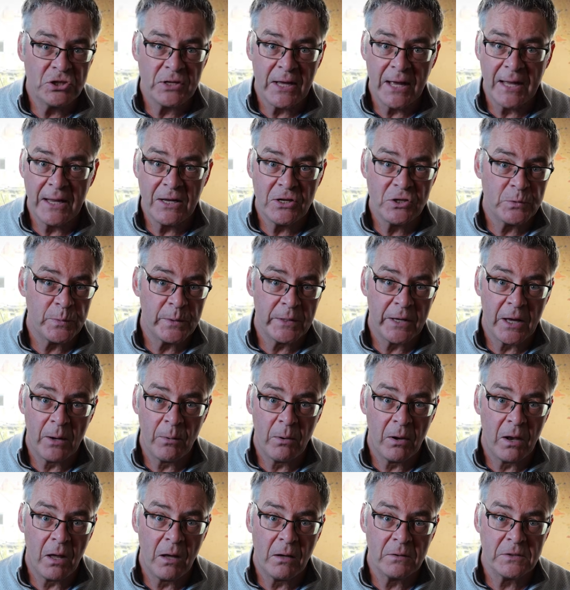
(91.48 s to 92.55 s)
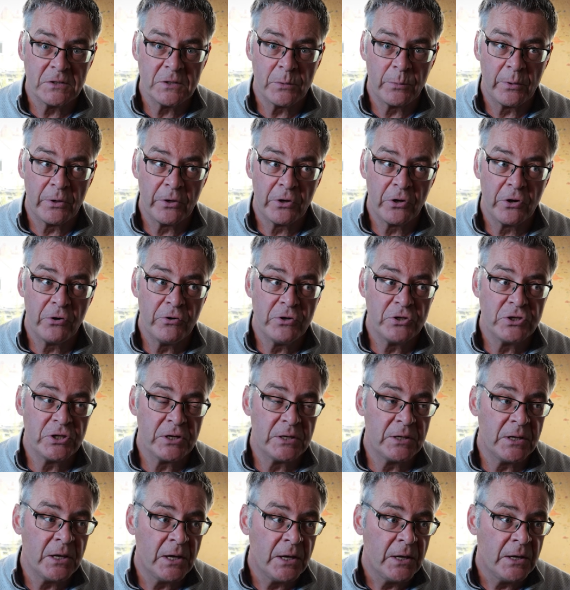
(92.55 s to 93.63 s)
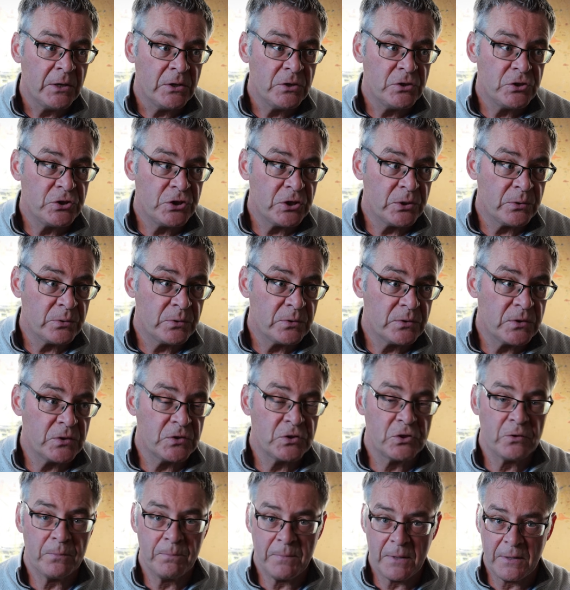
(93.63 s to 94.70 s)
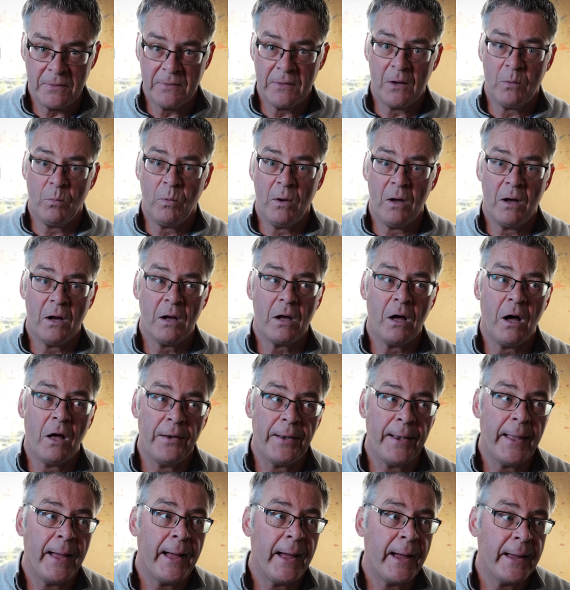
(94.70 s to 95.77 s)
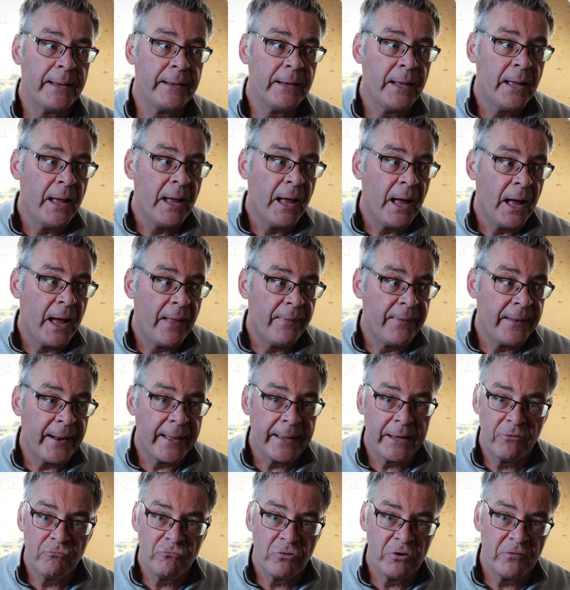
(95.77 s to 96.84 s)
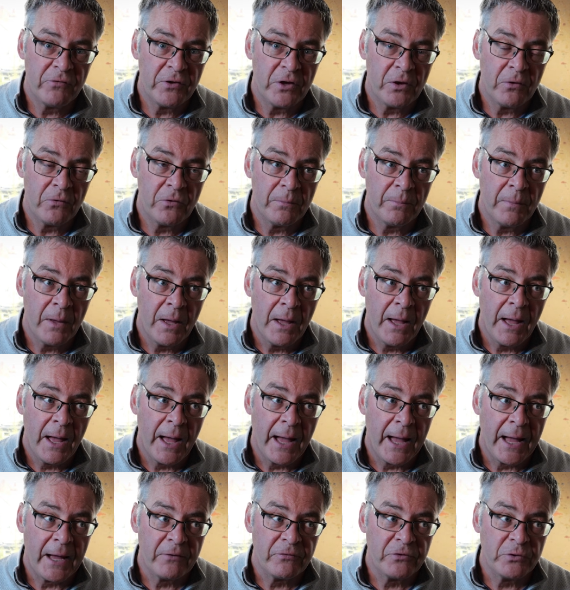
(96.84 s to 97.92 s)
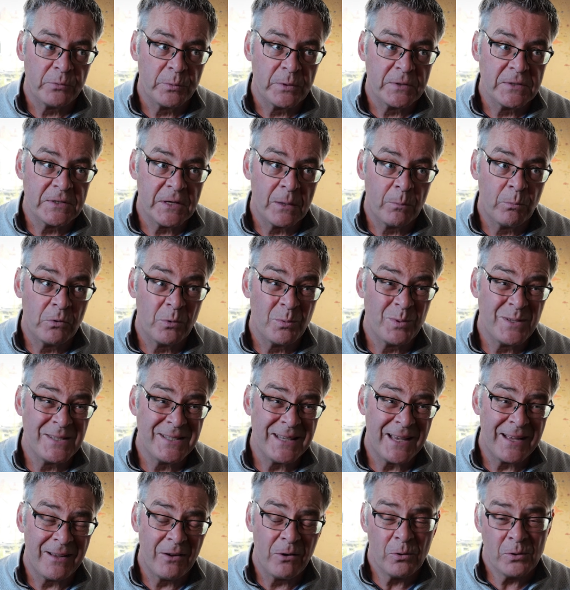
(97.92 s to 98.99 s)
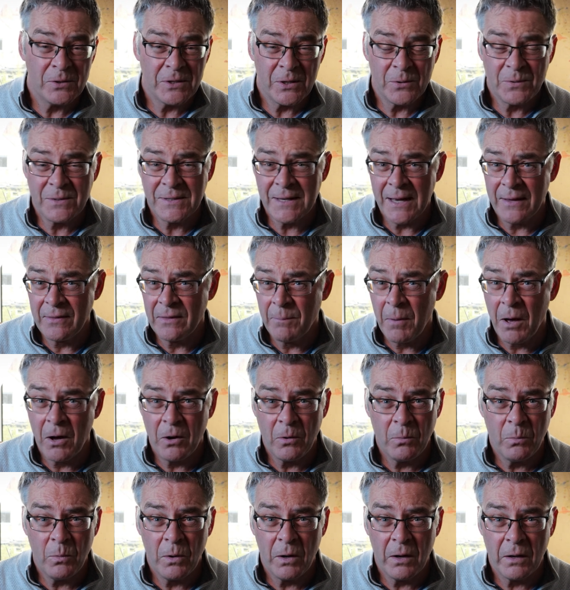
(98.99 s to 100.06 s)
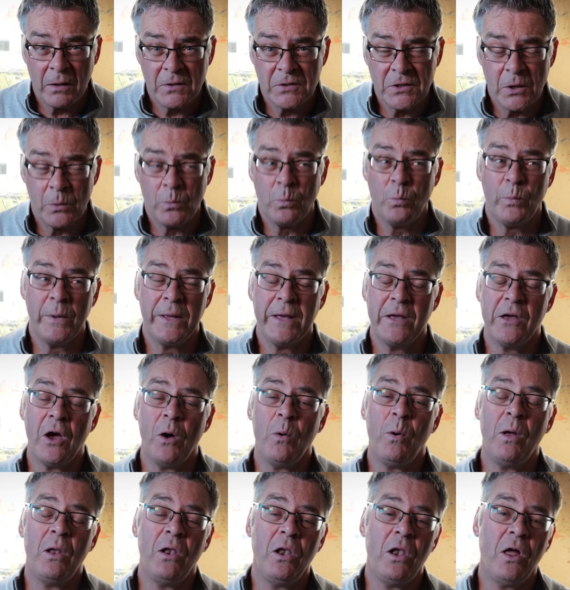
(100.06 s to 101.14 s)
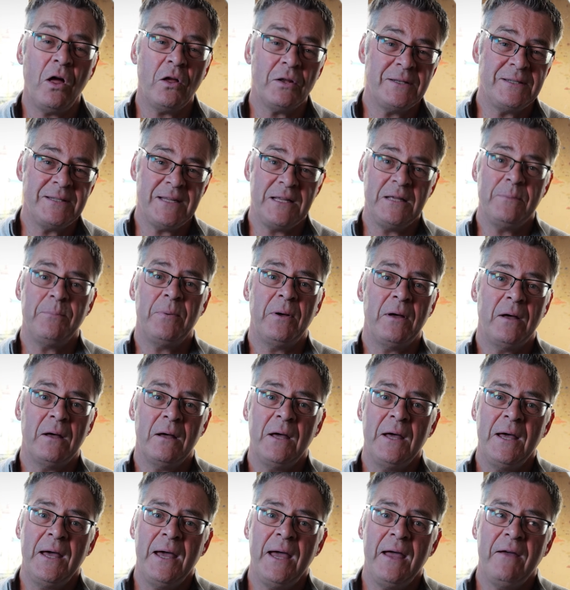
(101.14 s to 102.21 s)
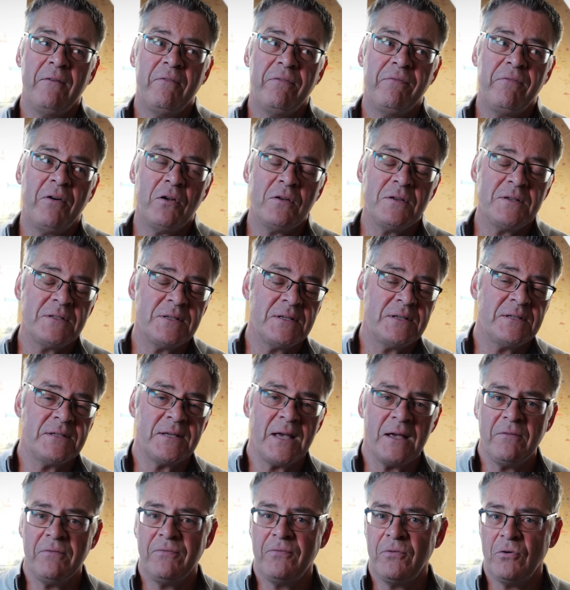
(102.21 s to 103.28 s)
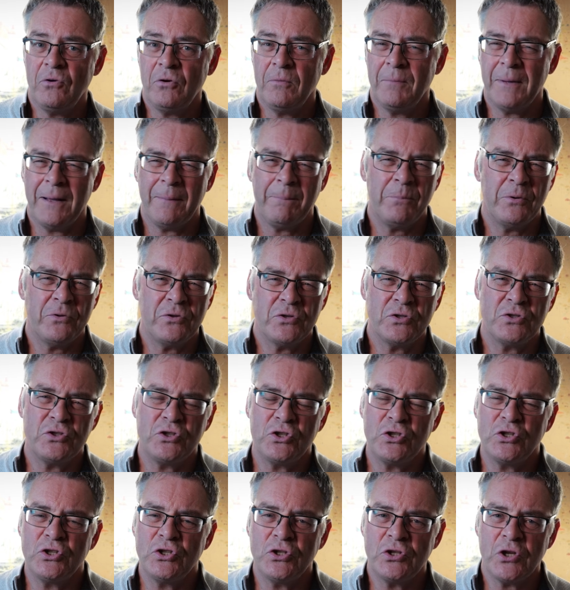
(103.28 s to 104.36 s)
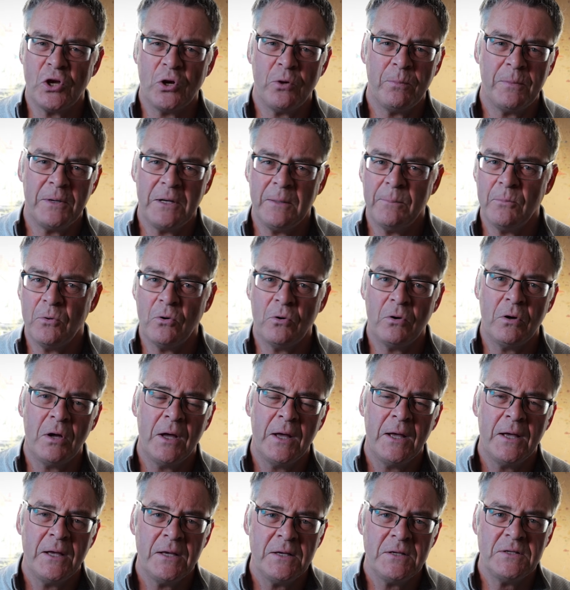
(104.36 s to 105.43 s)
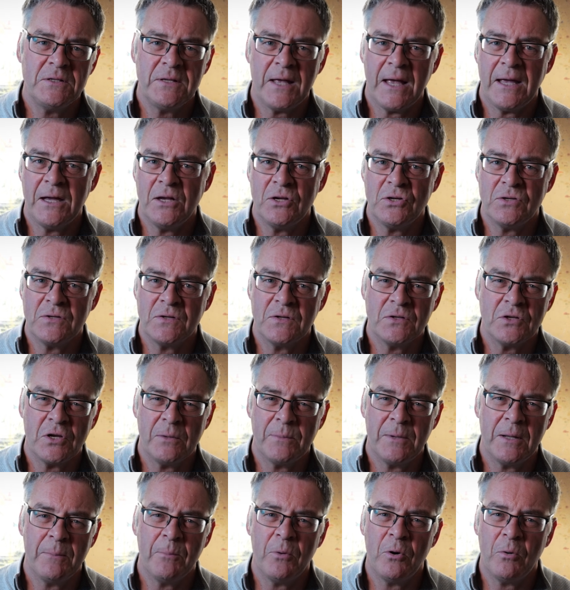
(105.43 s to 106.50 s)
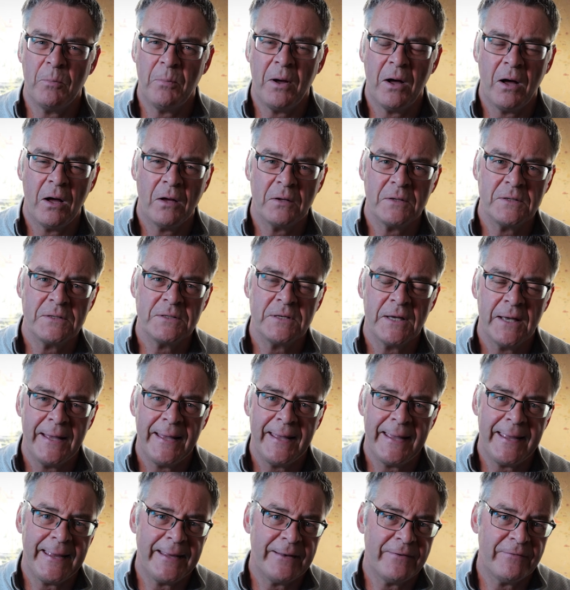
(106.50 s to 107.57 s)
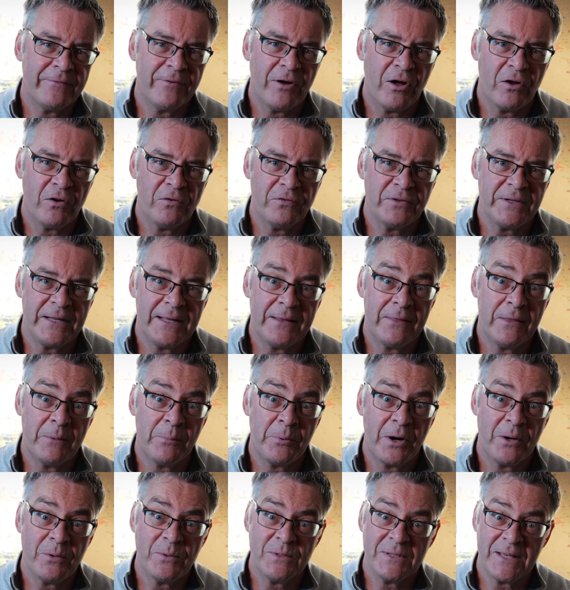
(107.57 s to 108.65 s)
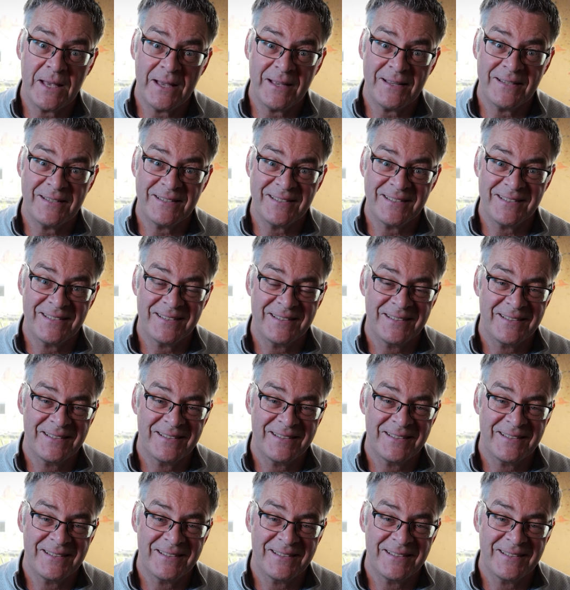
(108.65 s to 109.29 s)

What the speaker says: stage as we go along, so we're encouraging students to submit their work online, and then I can review them afterwards, and we're also setting them homework. So we go a lot deeper. It follows the same format, but there's just so many more stages and so many more parts involved in the process.